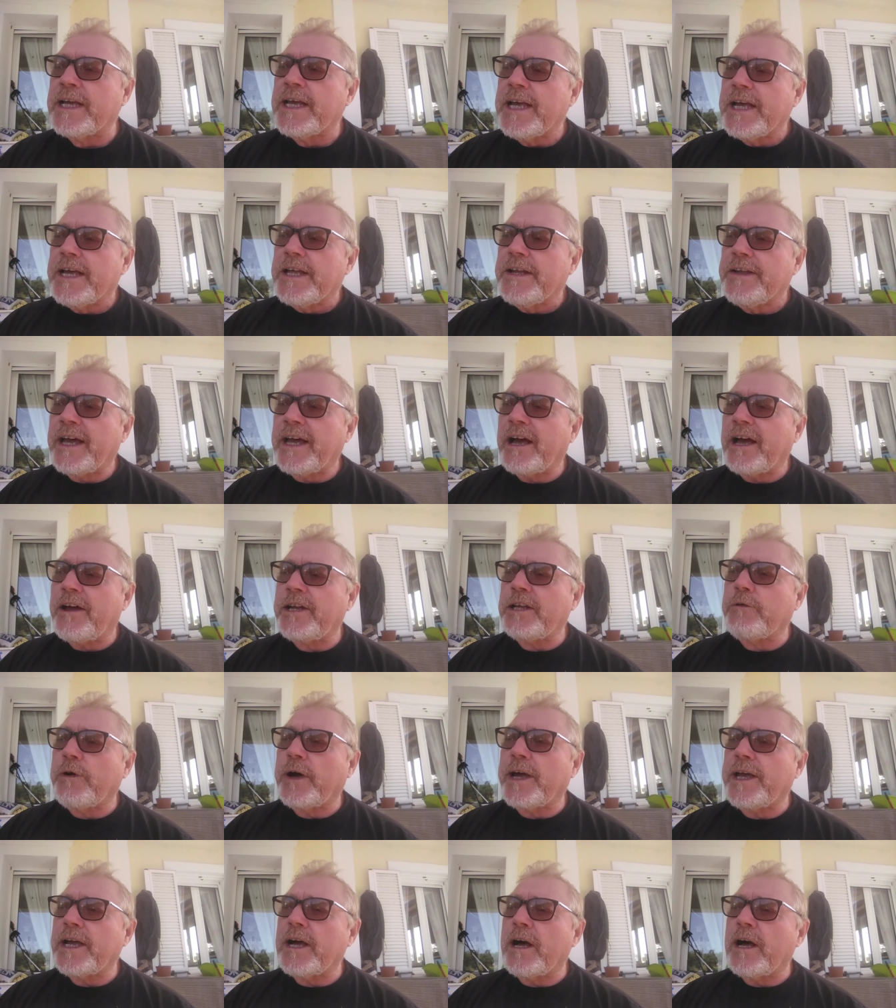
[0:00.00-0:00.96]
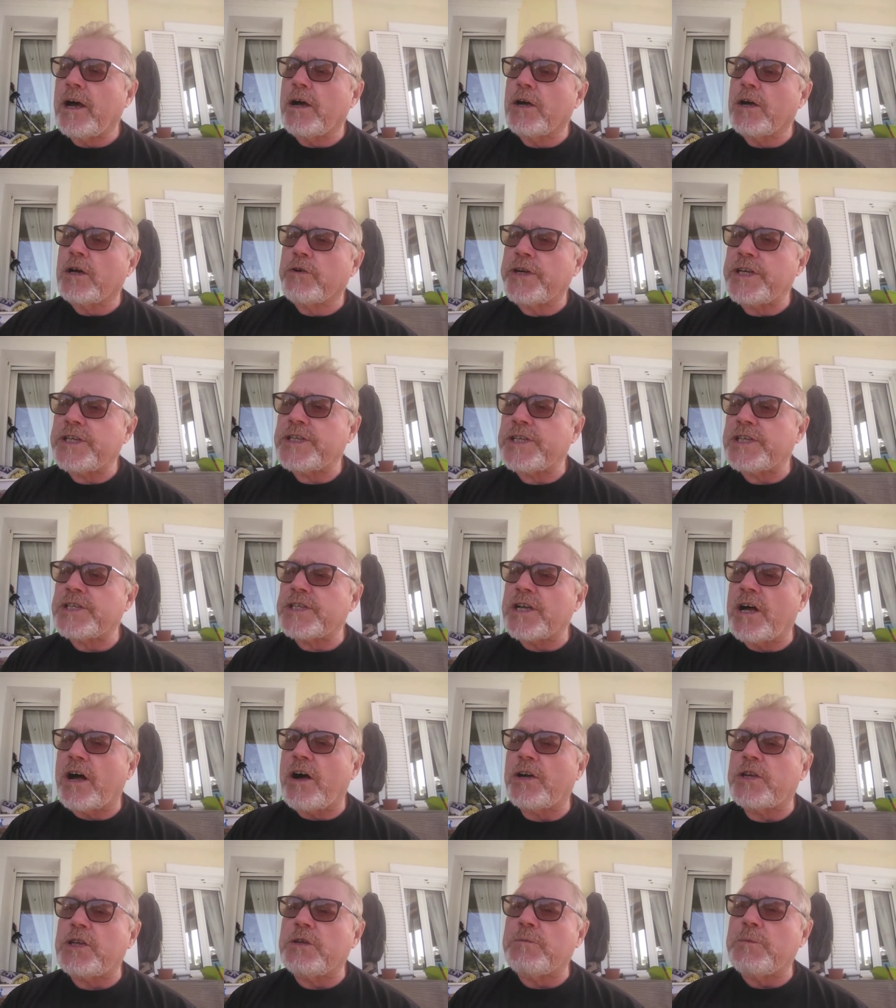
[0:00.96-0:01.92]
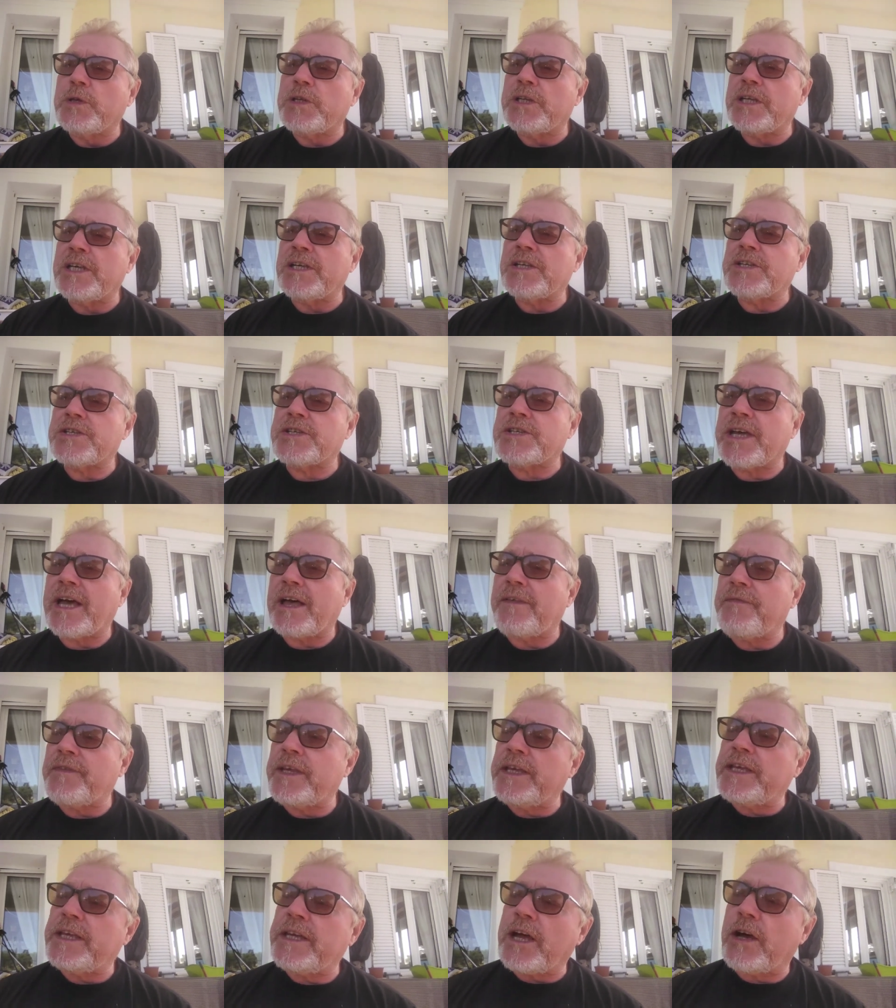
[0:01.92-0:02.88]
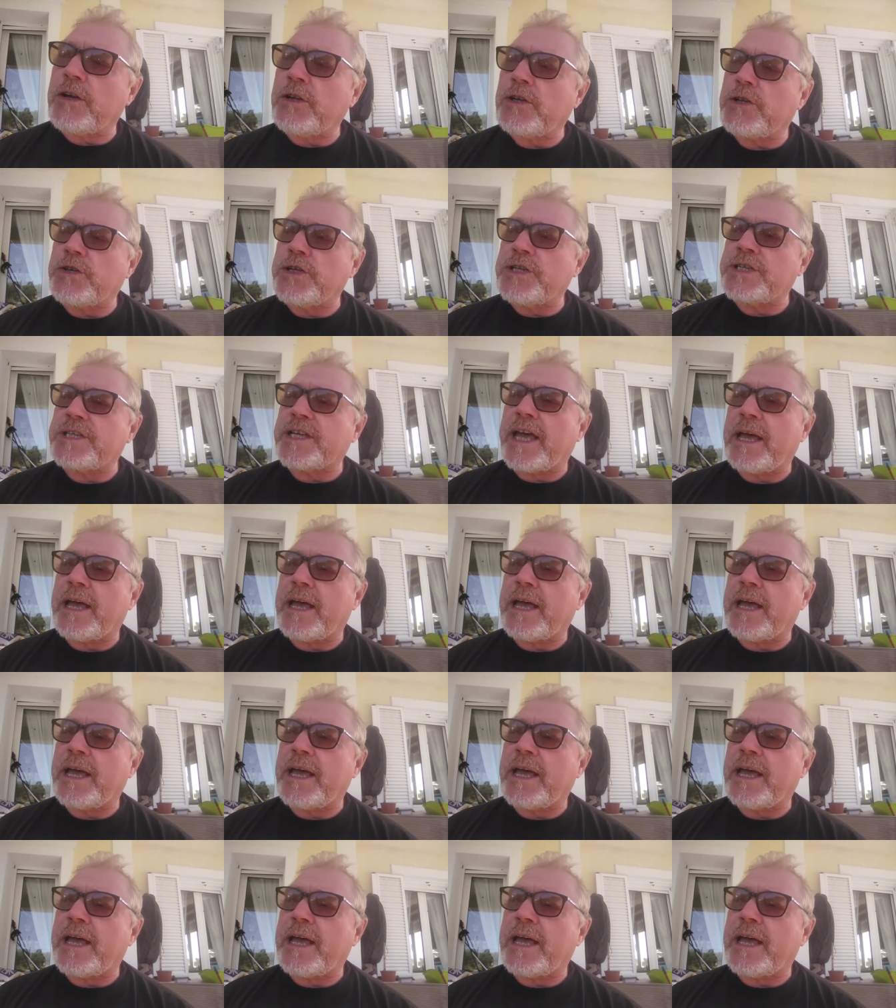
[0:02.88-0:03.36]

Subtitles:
Now, anyway, Greece's argument is that the country's